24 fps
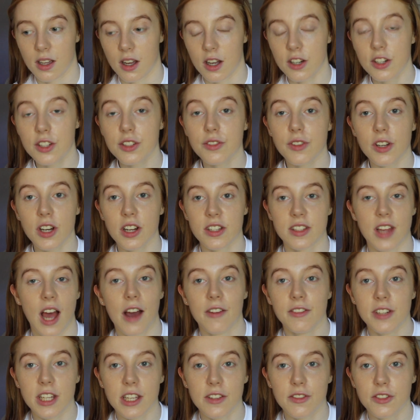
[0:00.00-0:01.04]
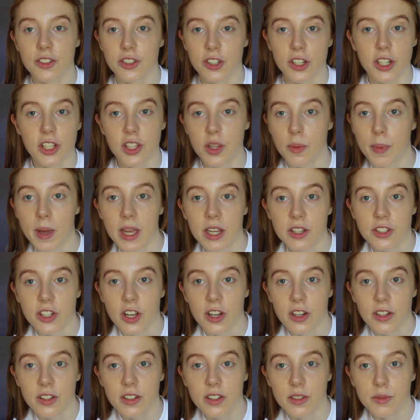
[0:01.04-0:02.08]
I just realised I haven't even shown you the
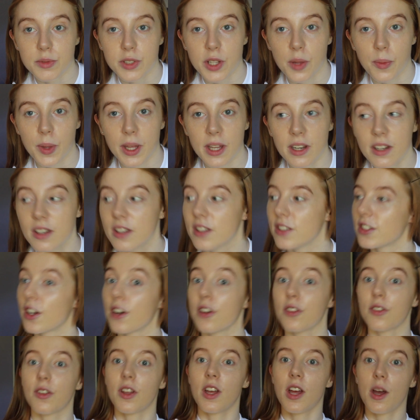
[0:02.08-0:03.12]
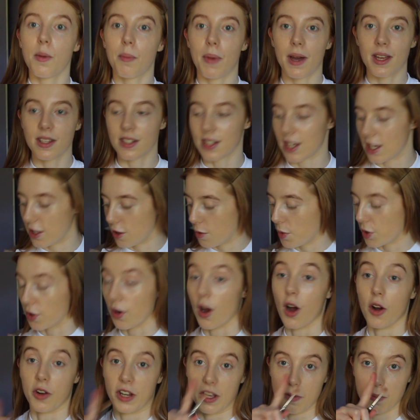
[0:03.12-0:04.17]
picture, damn it. So basically the
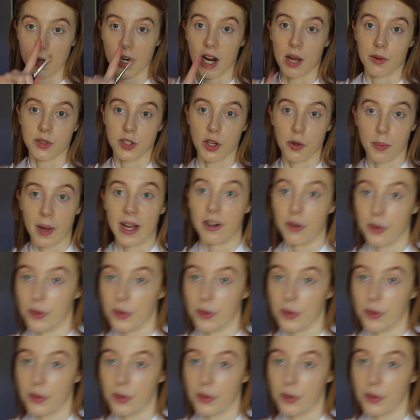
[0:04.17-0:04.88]
model, I'll get my laptop, hang